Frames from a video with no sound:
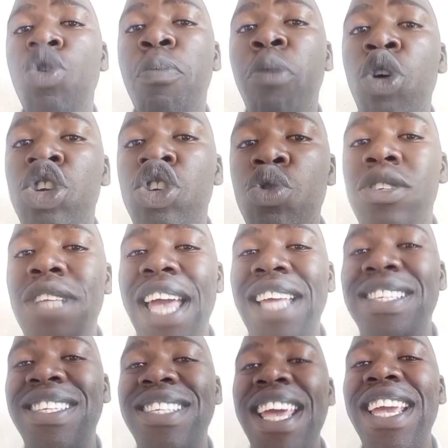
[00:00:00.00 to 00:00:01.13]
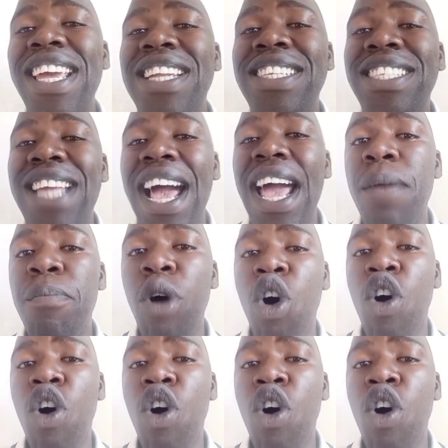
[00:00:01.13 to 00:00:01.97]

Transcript: to produce a second type